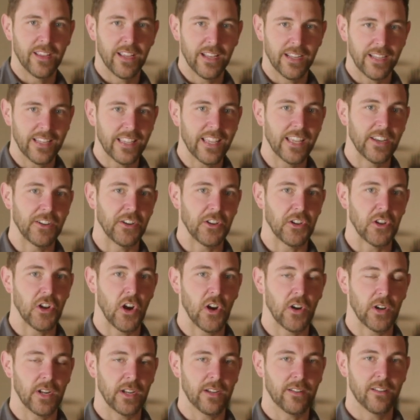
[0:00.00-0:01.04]
in
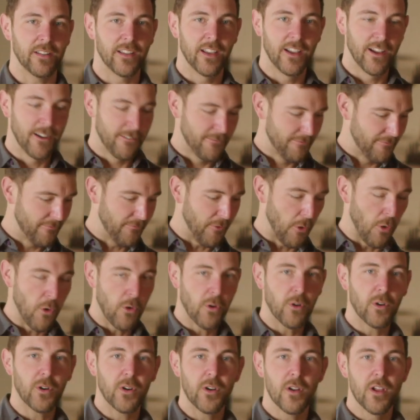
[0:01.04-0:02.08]
kindergarten
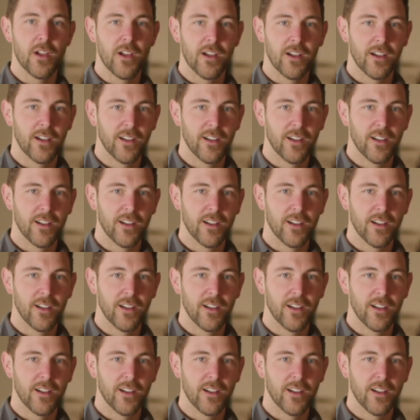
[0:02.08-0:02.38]
4